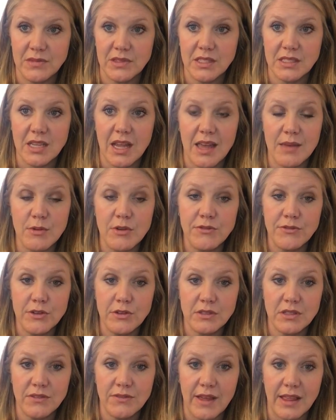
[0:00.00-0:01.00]
The time a
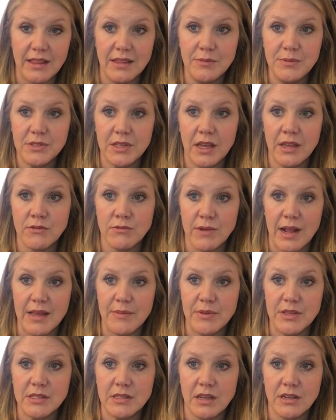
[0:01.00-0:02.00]
fruit develops and
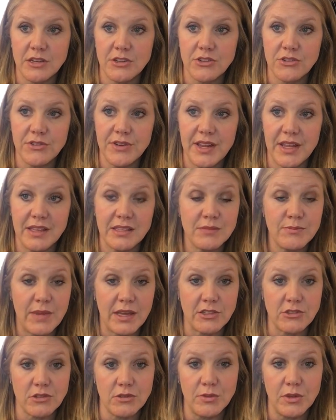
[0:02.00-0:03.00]
ripens on a tree is
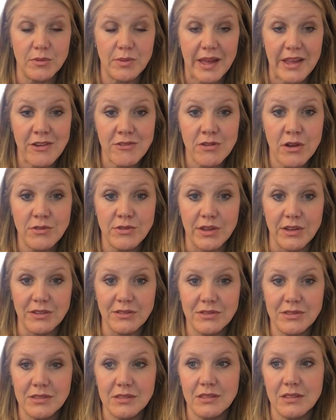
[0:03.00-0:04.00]
measurable by
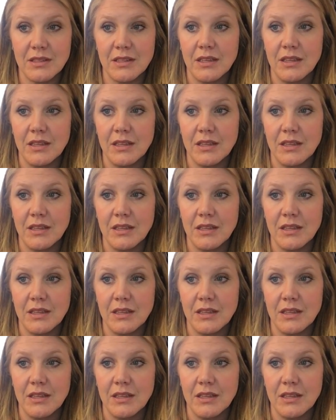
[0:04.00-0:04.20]
chronos.